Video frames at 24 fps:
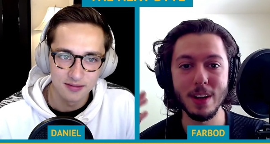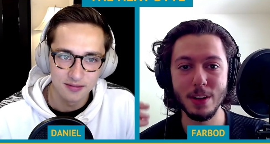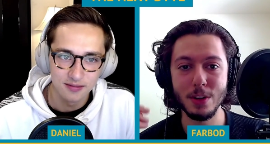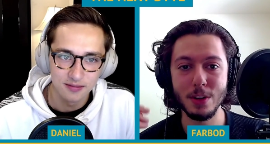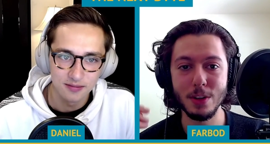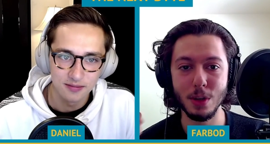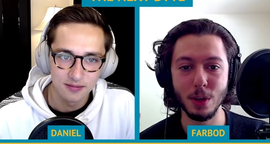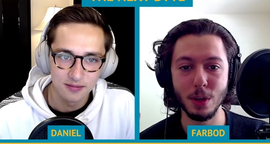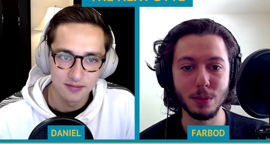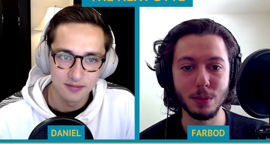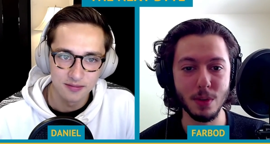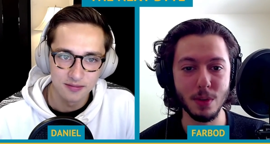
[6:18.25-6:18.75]

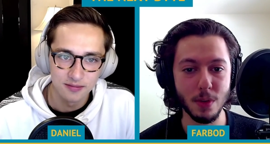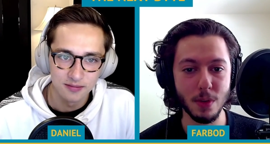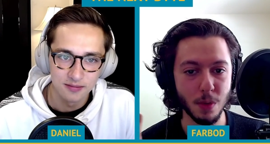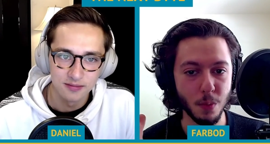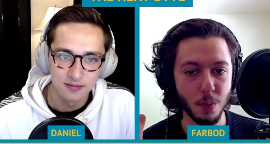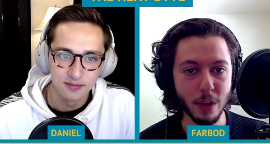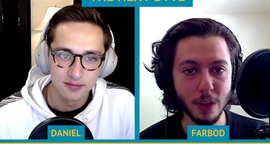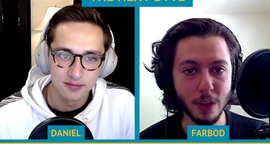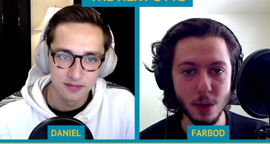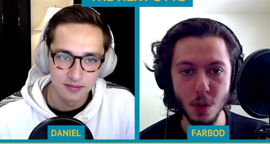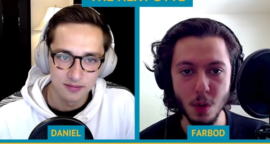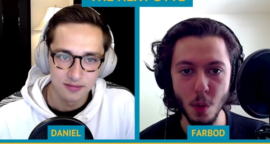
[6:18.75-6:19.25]
Speaker 1: so doing some
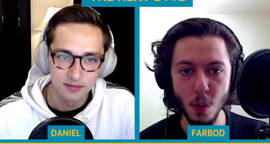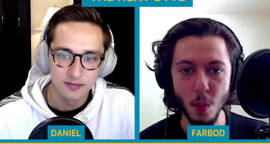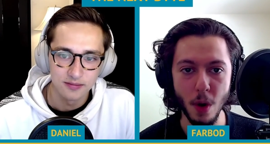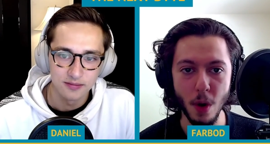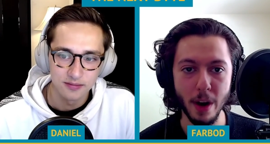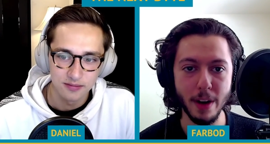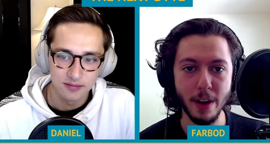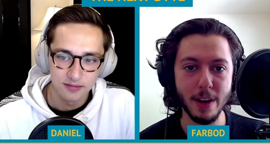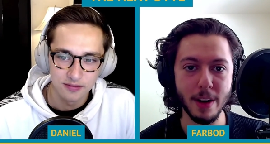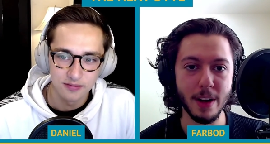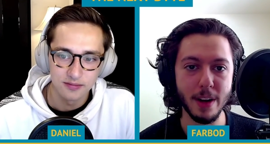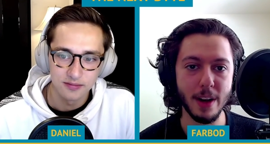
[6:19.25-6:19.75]
really cool
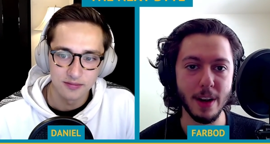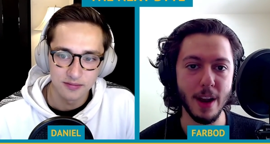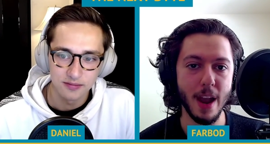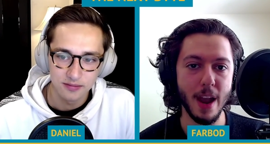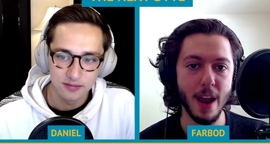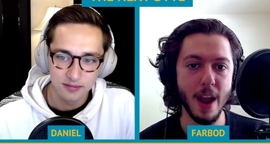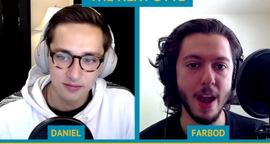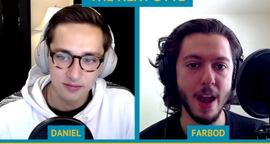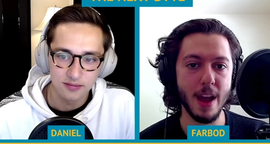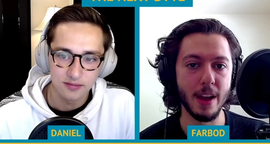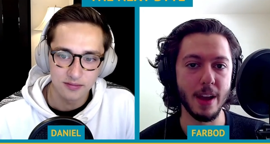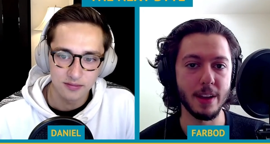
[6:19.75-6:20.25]
work.
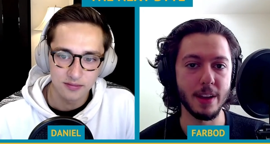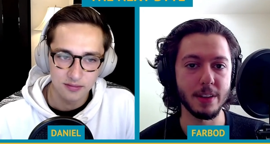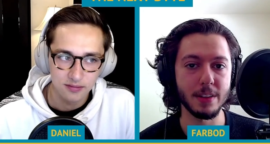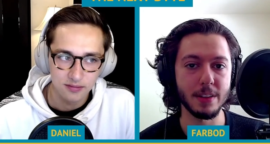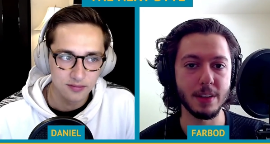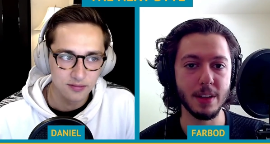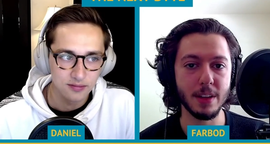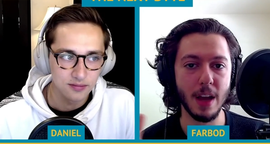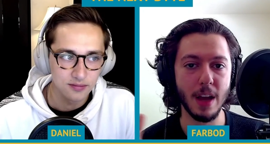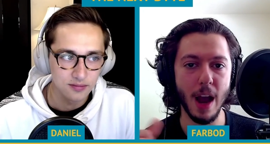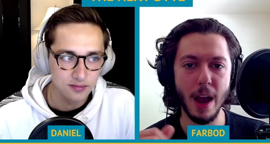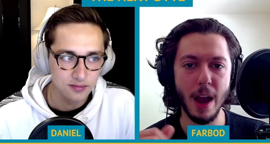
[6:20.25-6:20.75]

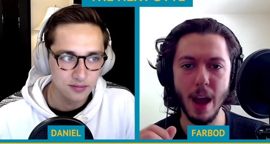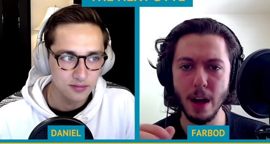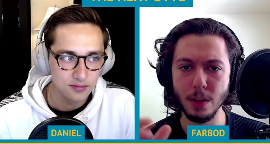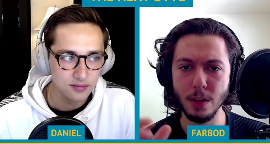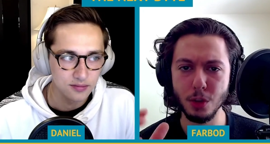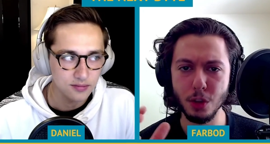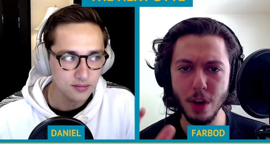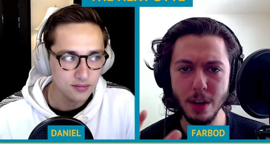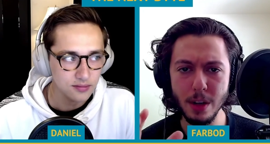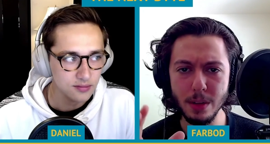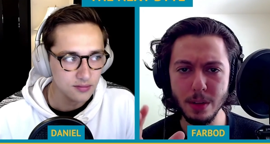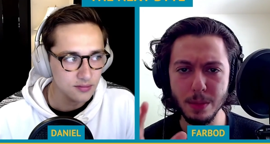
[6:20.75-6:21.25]
And I, will
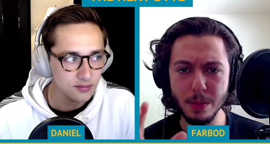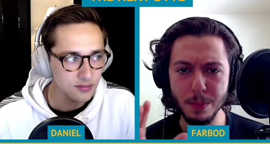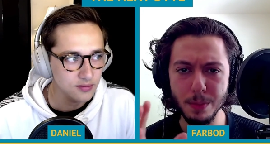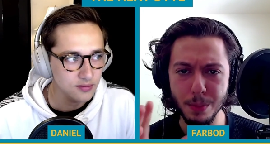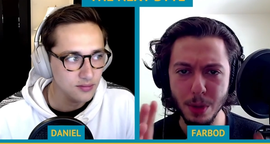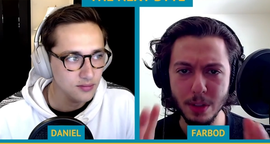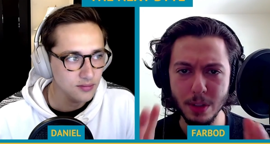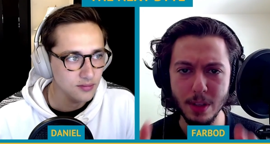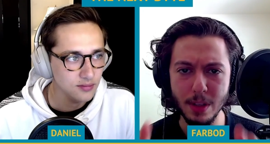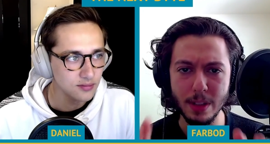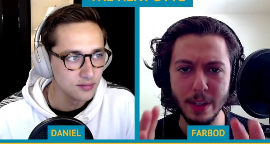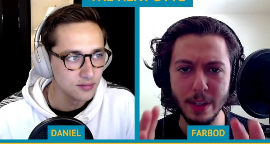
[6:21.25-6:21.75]
try to
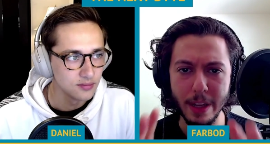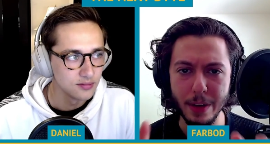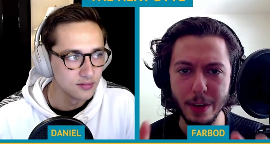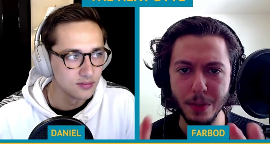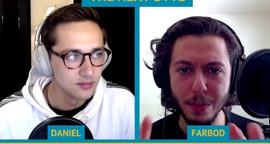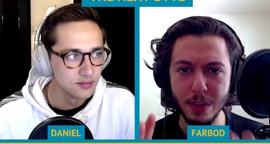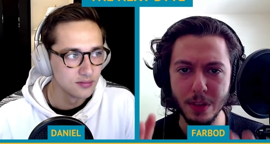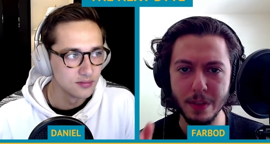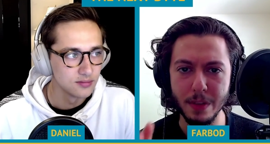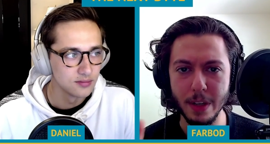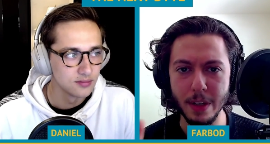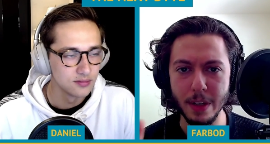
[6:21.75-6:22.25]
put the link
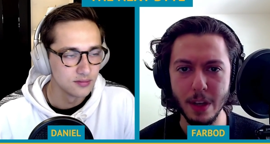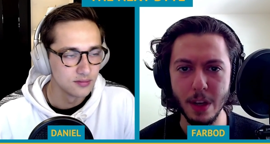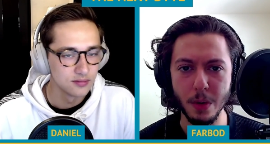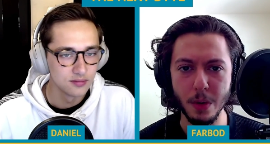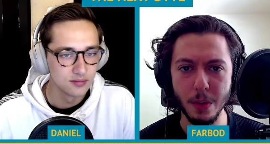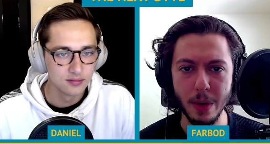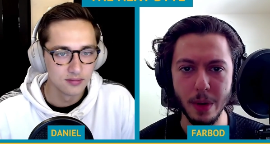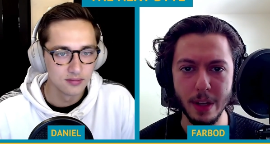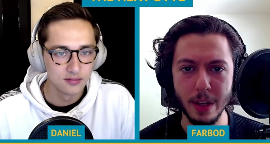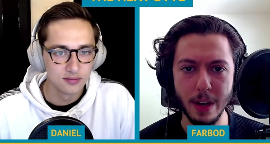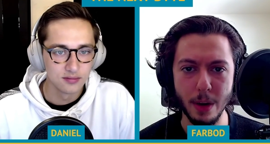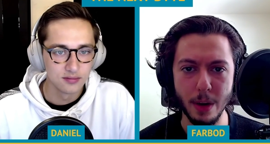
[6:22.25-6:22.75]
for the
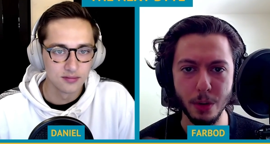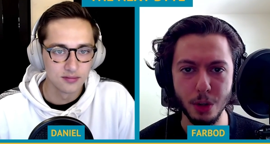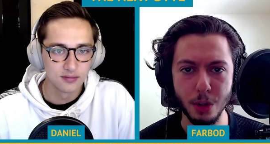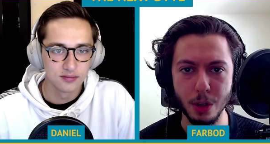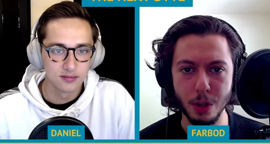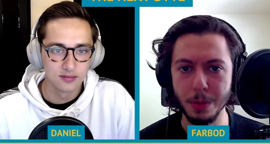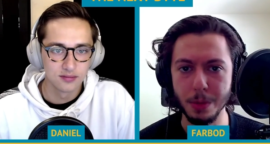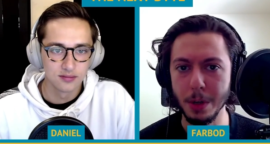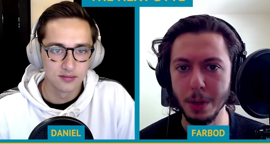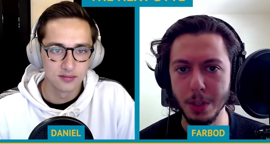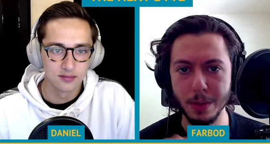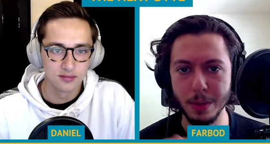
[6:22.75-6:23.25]
video in our
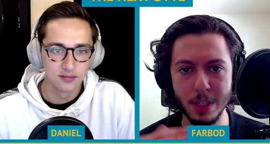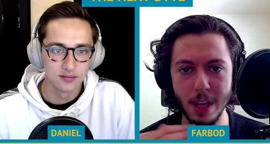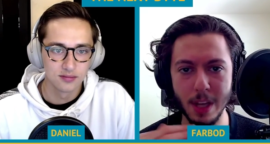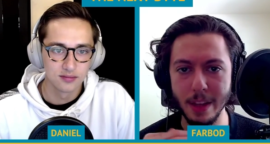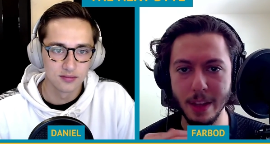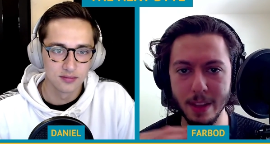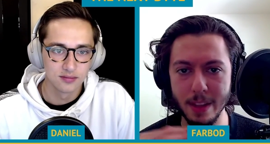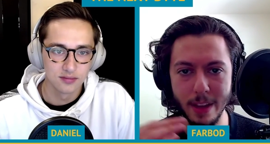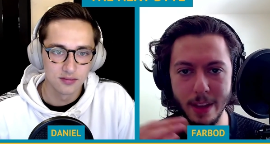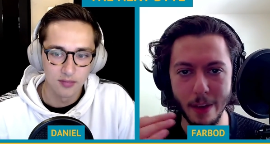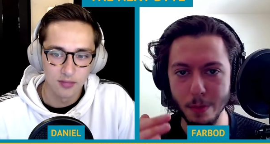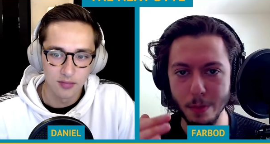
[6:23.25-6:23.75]
show notes because I
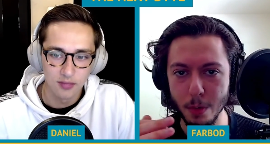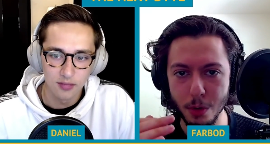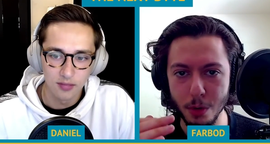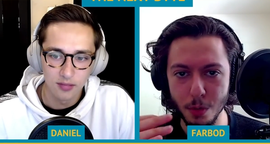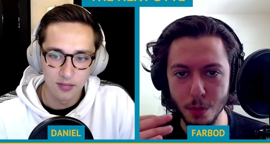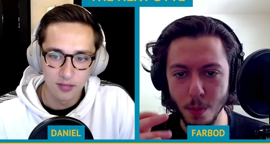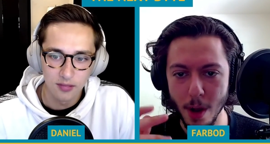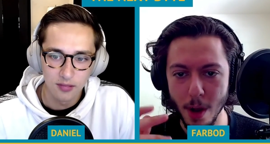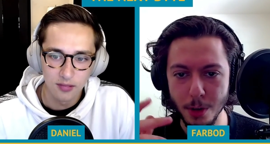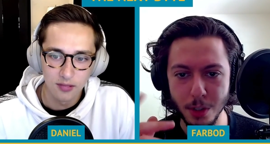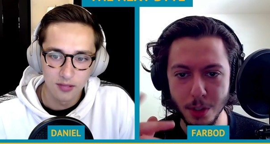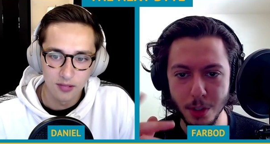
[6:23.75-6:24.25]
think everyone should
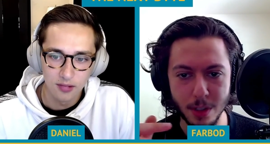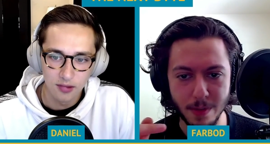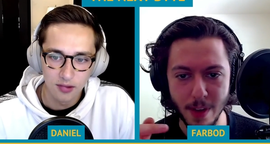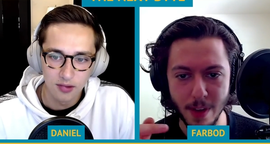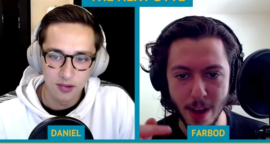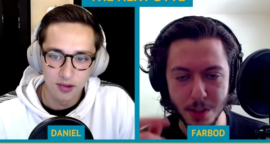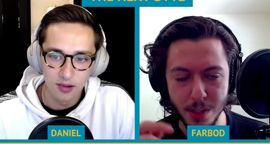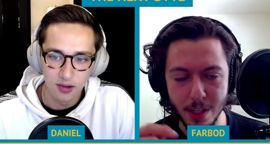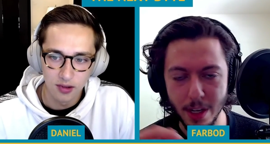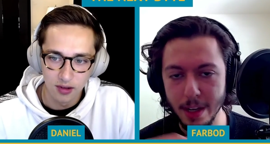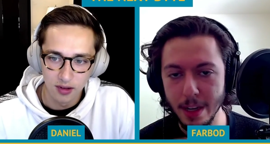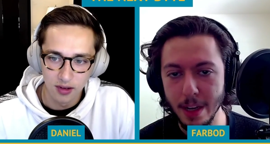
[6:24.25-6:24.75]
watch it. It's
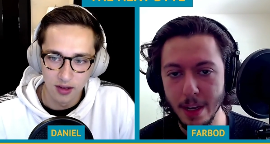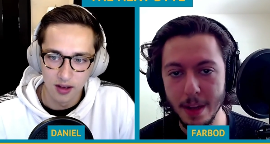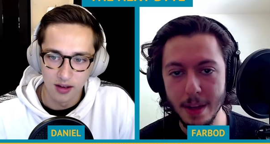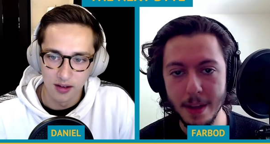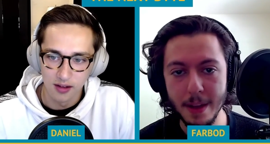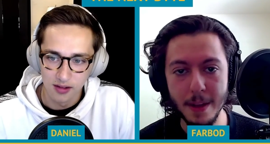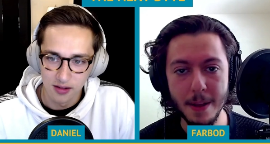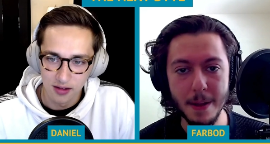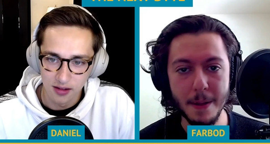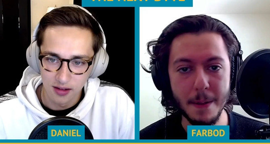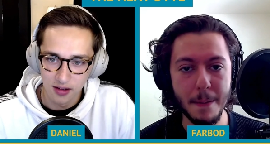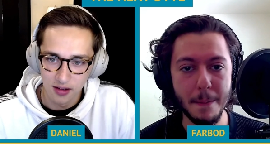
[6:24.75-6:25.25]
fascinating. Yeah,
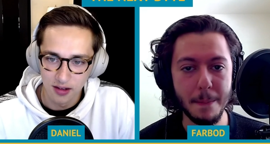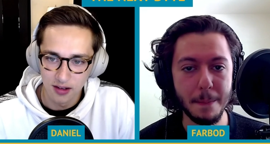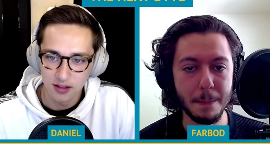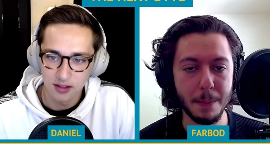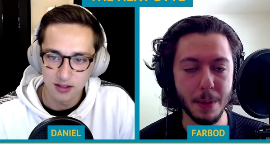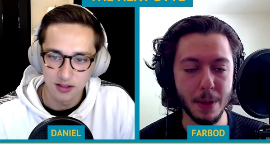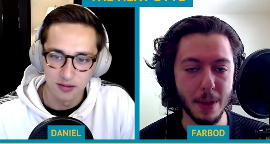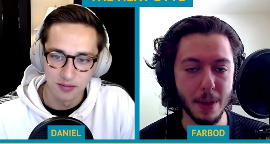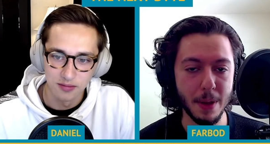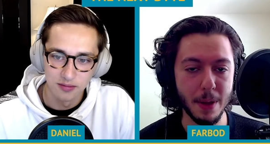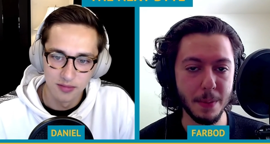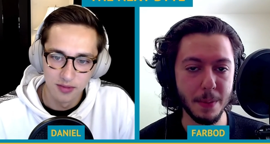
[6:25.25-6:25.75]

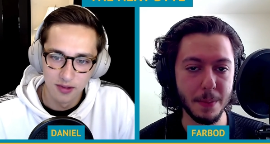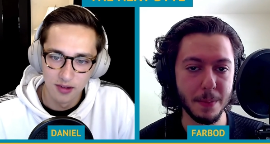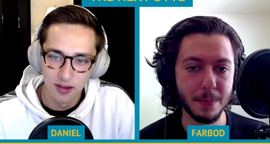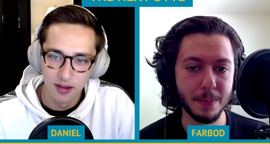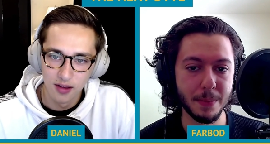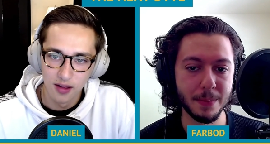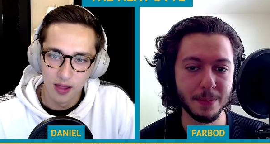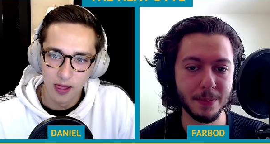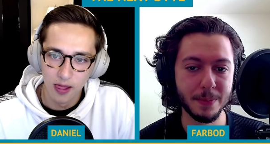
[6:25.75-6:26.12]
awesome. But yeah,